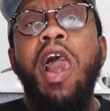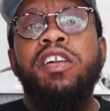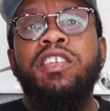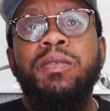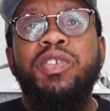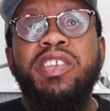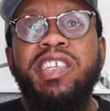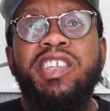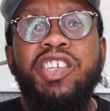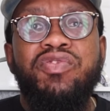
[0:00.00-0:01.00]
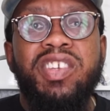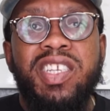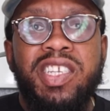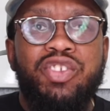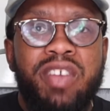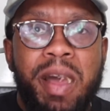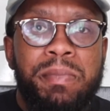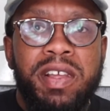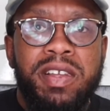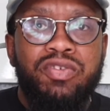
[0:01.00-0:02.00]
some sort of citrusy
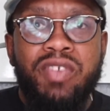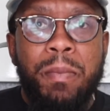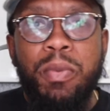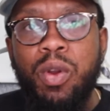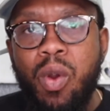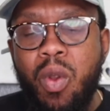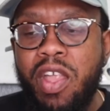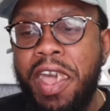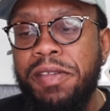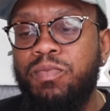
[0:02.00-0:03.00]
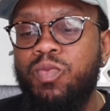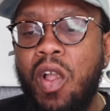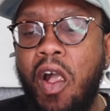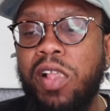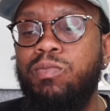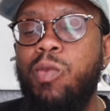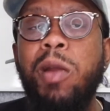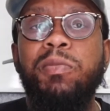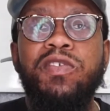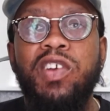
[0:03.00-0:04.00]
tropical that
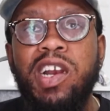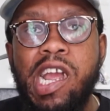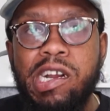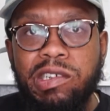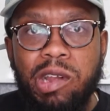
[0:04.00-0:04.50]
makes me feel like